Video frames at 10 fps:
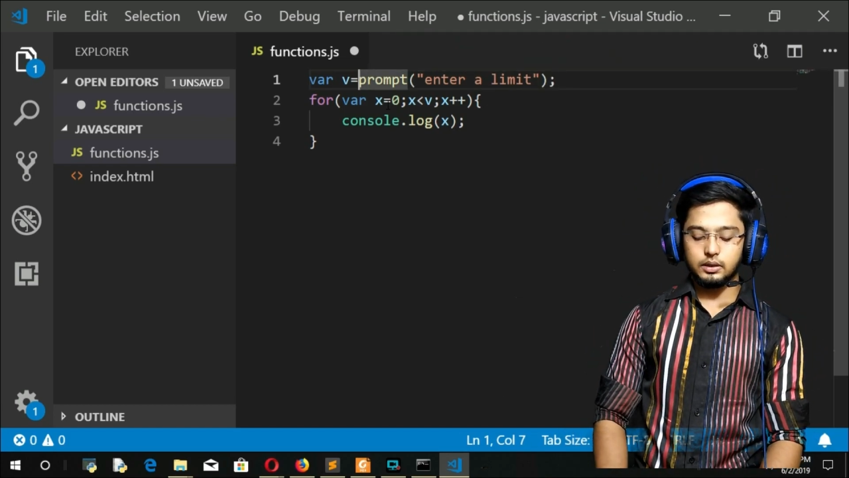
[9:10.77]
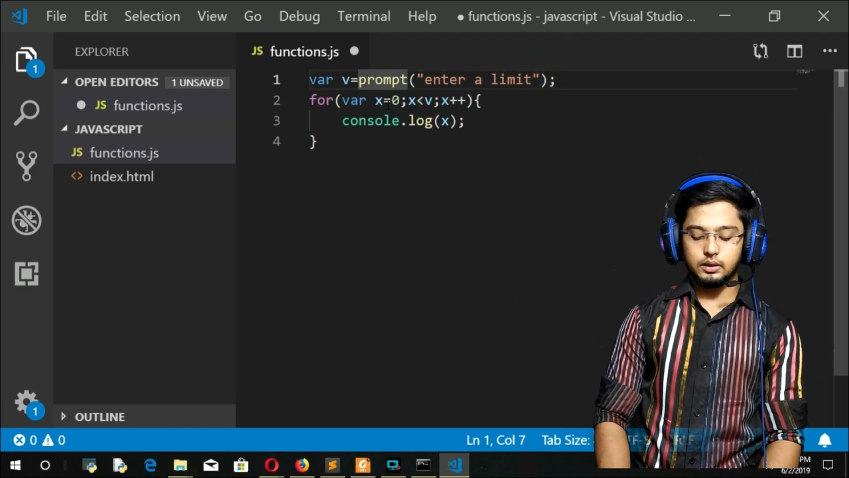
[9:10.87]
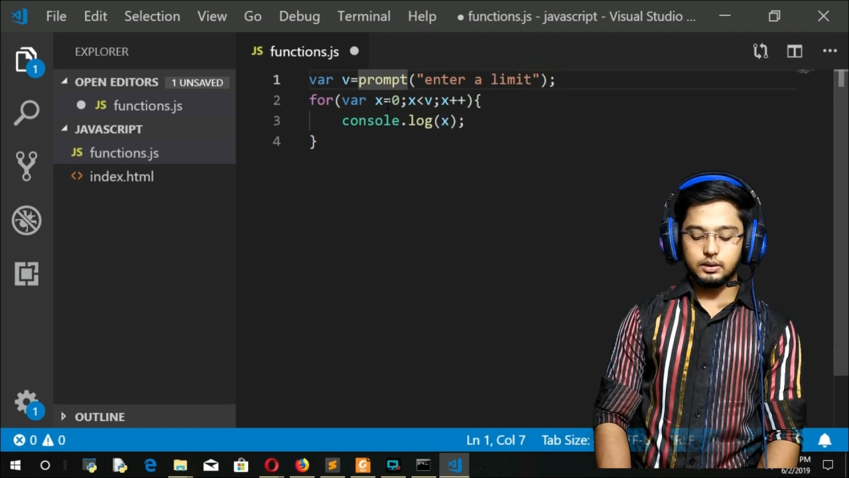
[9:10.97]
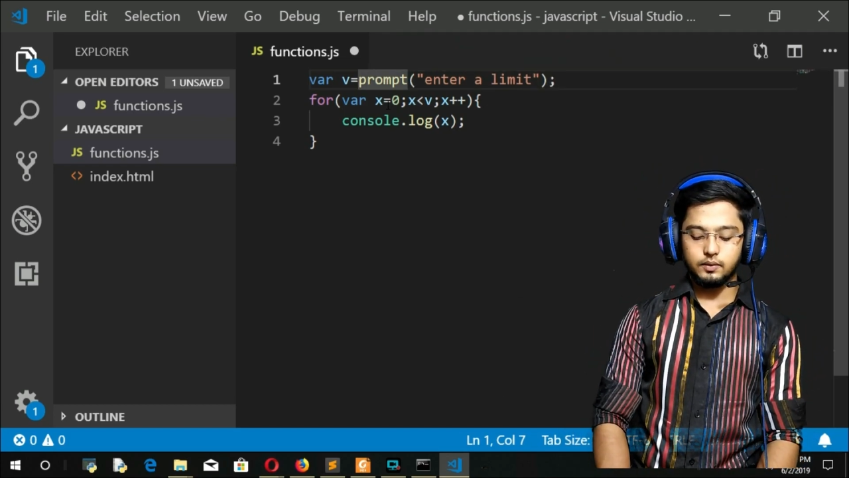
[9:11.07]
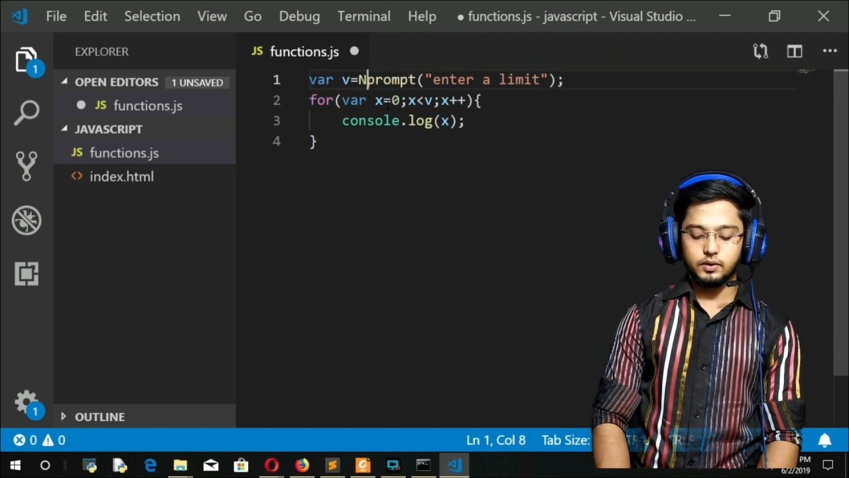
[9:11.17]
I'll
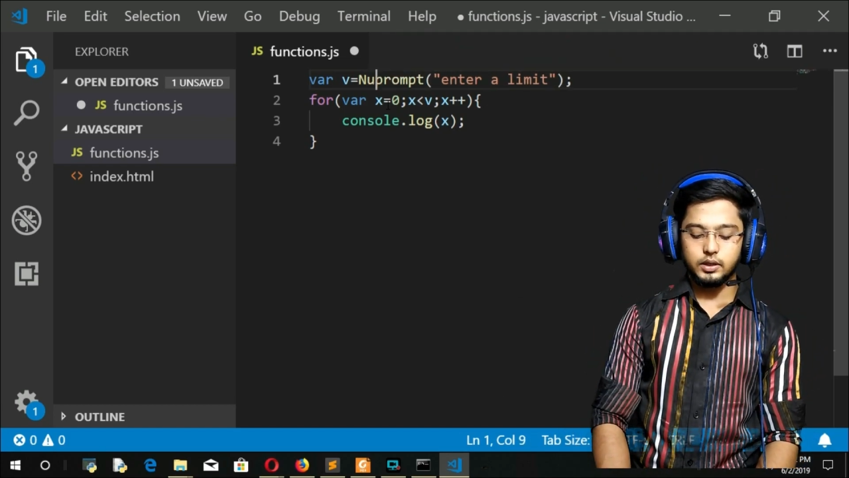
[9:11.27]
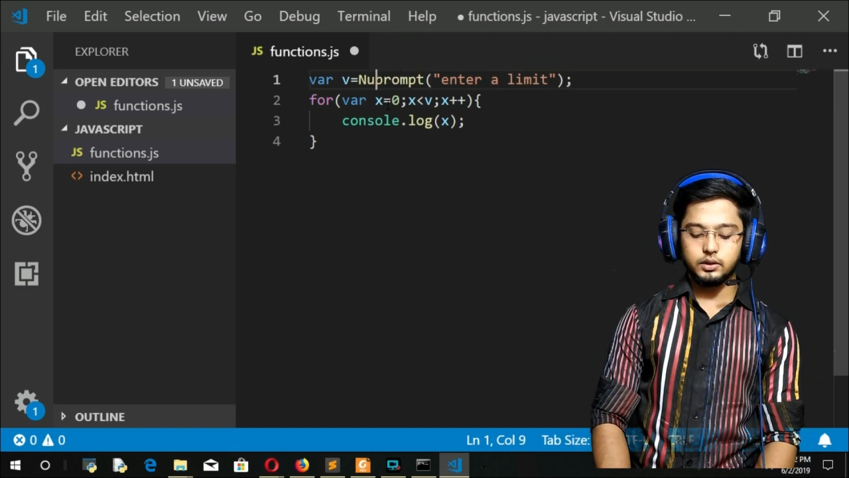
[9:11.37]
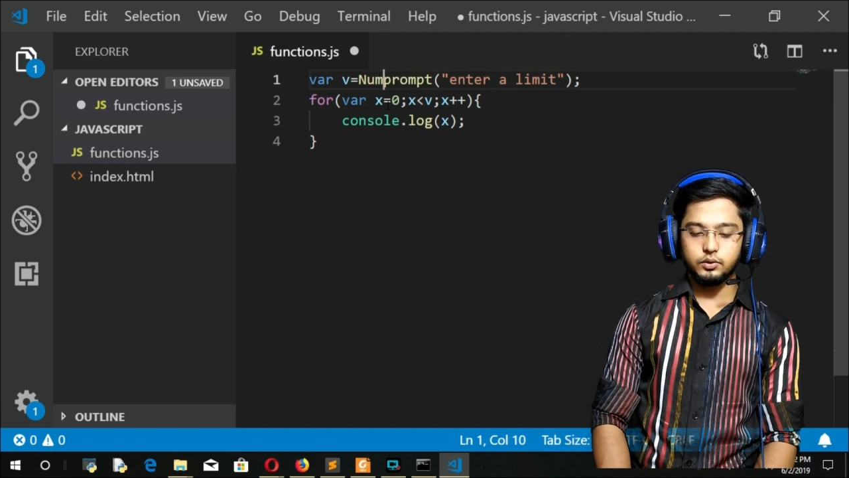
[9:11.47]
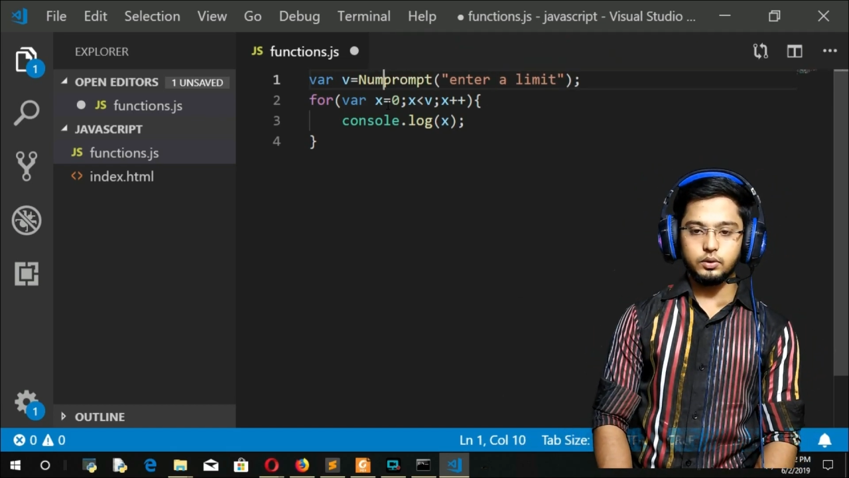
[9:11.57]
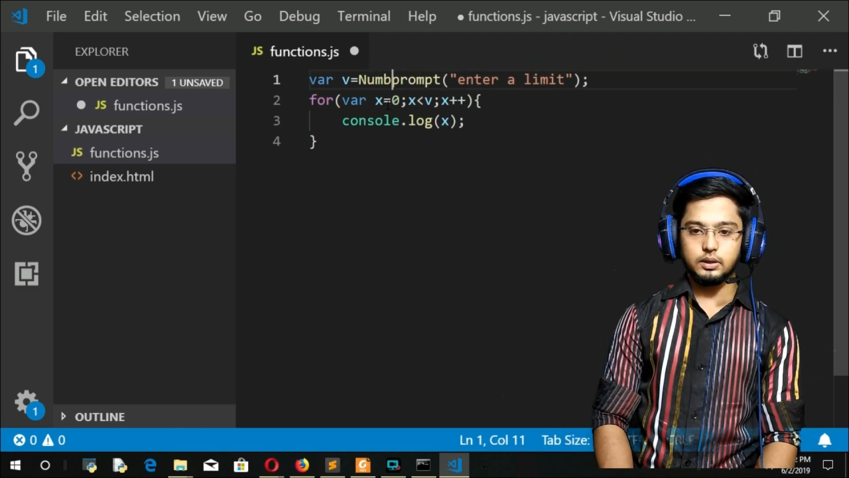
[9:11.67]
convert
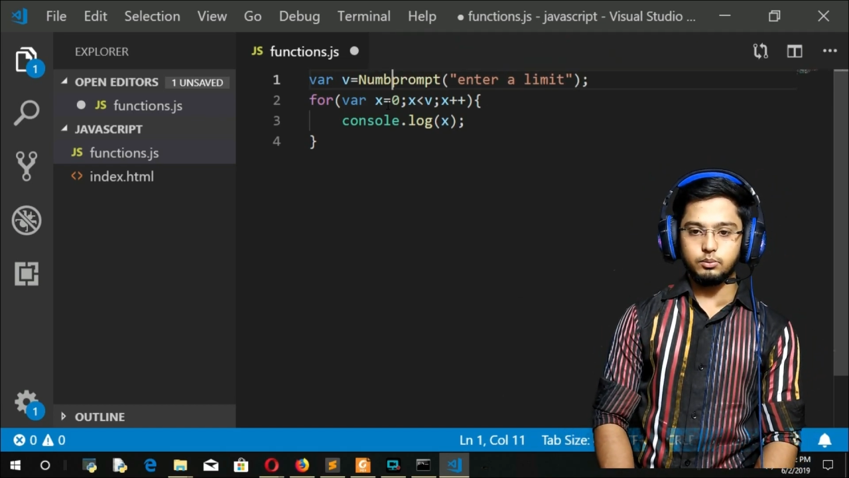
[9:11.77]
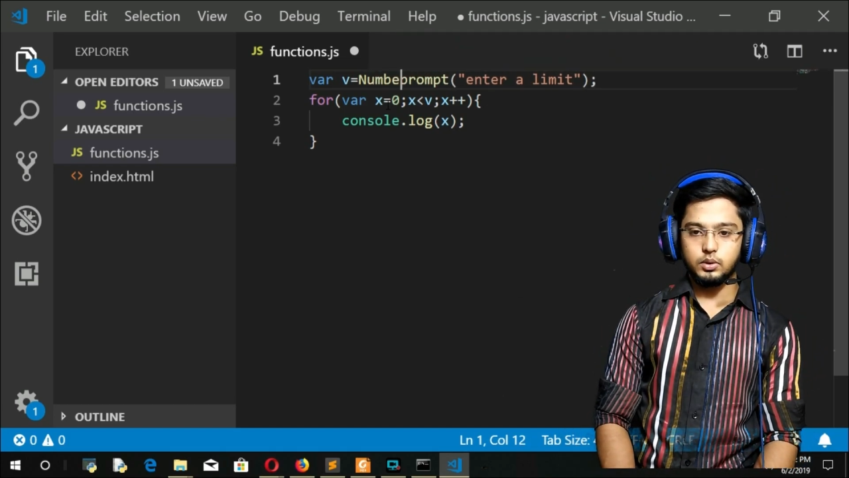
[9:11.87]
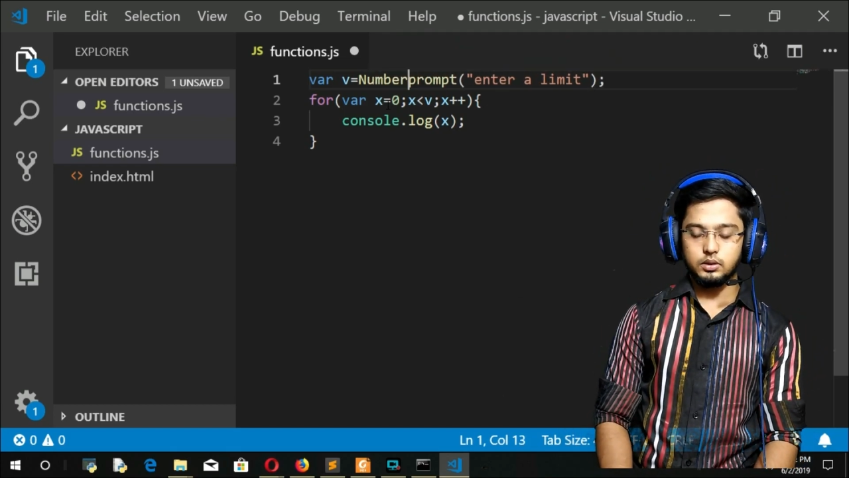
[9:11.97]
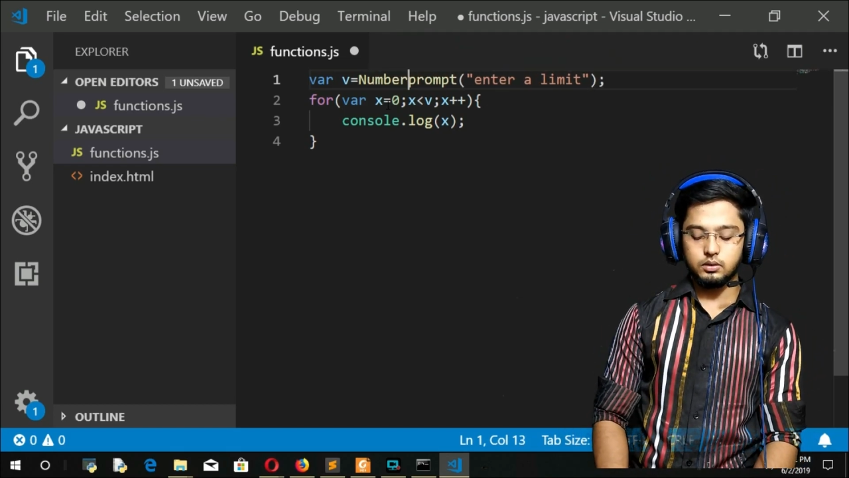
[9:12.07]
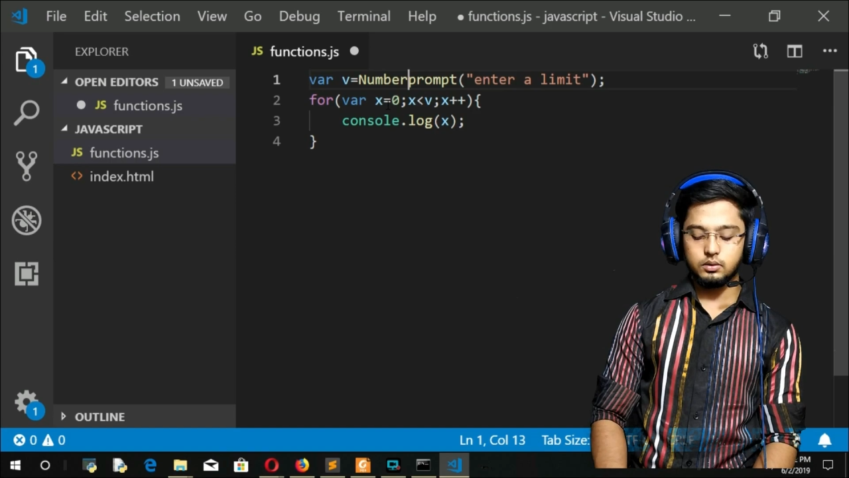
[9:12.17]
it to number,